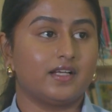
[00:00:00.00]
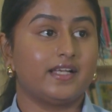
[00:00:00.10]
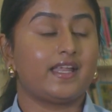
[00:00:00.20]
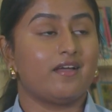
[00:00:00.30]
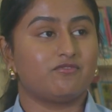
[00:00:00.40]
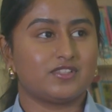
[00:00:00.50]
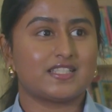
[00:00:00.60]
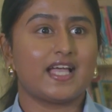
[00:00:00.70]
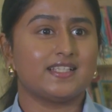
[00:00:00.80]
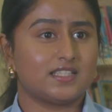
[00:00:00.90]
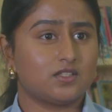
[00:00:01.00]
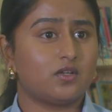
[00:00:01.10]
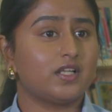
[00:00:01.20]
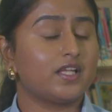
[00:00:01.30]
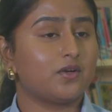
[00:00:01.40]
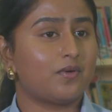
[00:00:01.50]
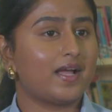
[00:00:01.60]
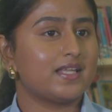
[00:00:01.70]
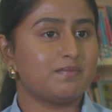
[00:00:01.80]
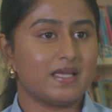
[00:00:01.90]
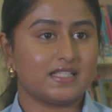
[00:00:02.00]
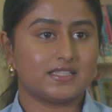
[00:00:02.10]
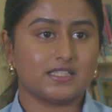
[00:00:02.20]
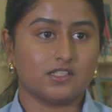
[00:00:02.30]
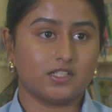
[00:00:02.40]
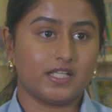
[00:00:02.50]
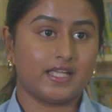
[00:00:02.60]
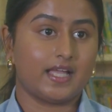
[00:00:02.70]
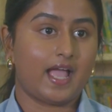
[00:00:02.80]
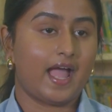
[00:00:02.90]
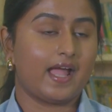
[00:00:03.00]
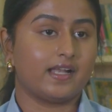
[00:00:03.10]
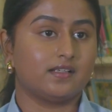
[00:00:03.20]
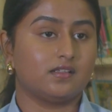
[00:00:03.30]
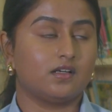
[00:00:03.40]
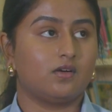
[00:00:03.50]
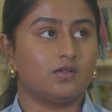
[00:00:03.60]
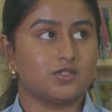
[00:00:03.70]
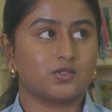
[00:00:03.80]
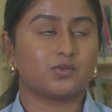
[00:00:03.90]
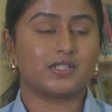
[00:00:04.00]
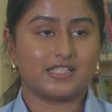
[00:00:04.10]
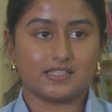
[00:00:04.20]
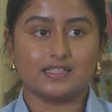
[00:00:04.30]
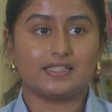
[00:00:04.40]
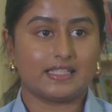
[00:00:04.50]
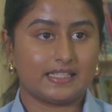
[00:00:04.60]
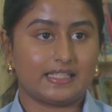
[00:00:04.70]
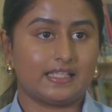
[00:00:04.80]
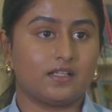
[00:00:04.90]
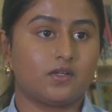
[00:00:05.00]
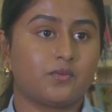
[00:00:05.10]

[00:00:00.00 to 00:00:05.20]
it emphasizes on inquiry-based learning and also critical thinking.